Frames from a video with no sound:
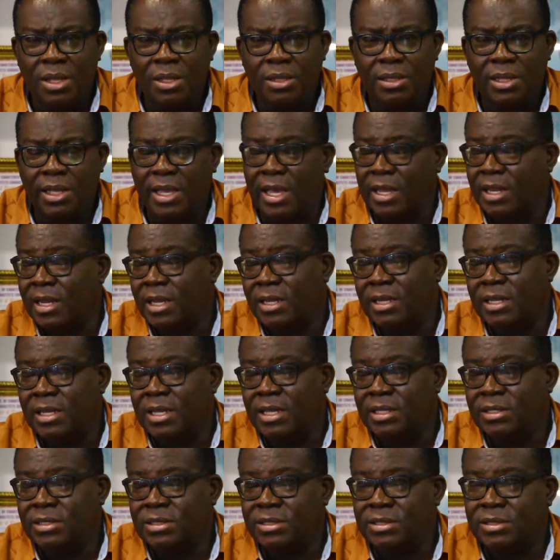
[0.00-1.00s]
The Ghana
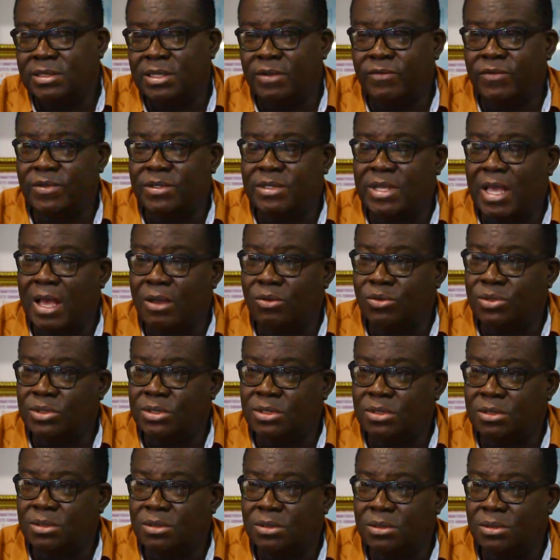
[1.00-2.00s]
Education Service
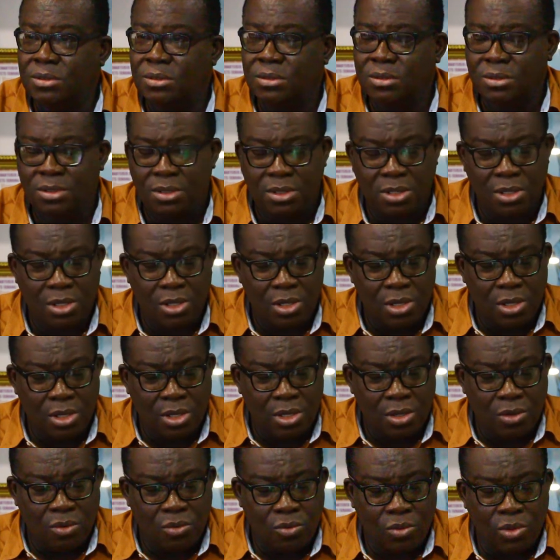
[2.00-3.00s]
Council
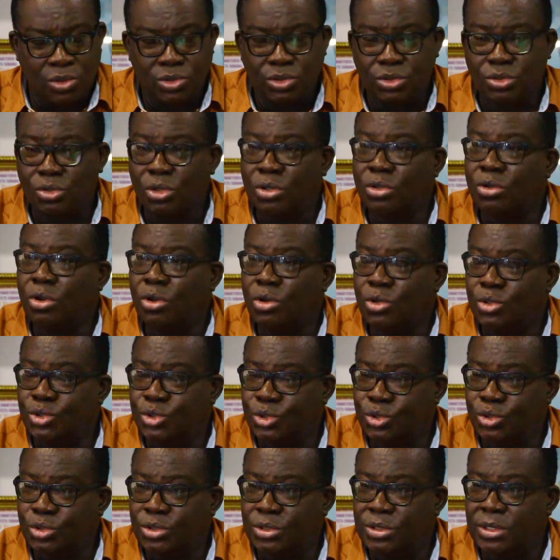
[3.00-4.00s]
was not
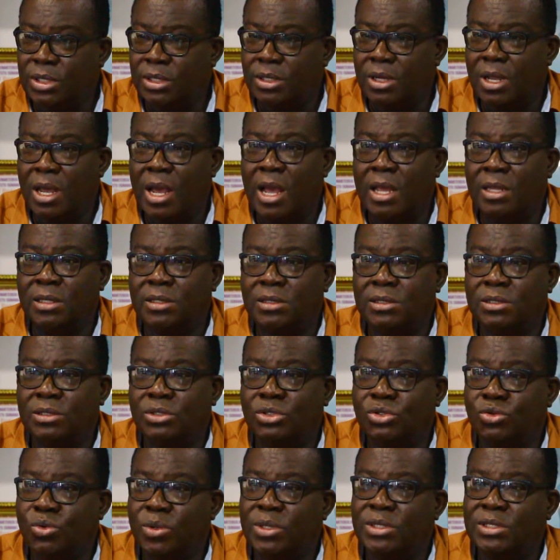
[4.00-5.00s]
constituted until
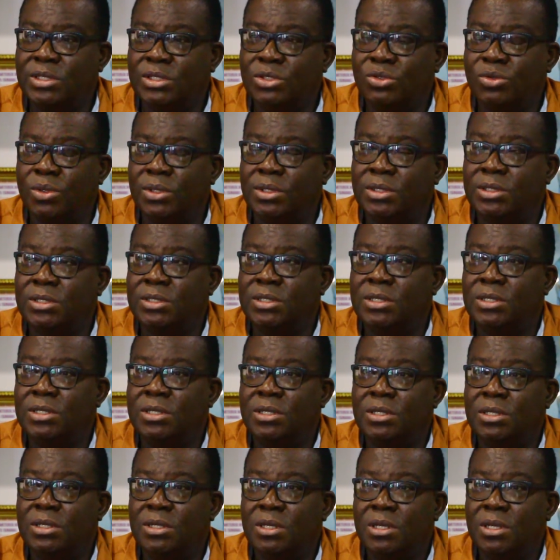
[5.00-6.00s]

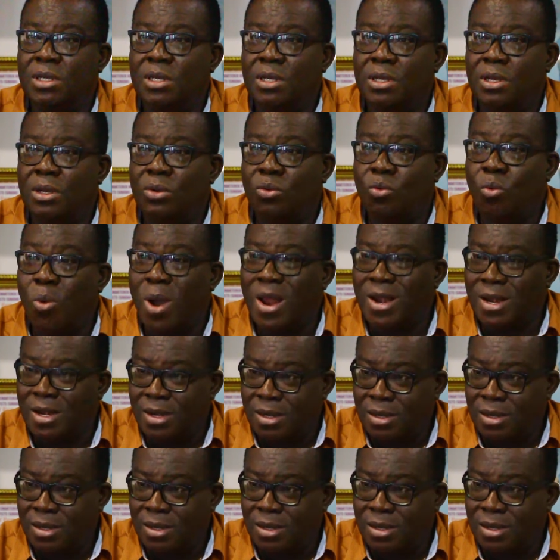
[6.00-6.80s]
2021.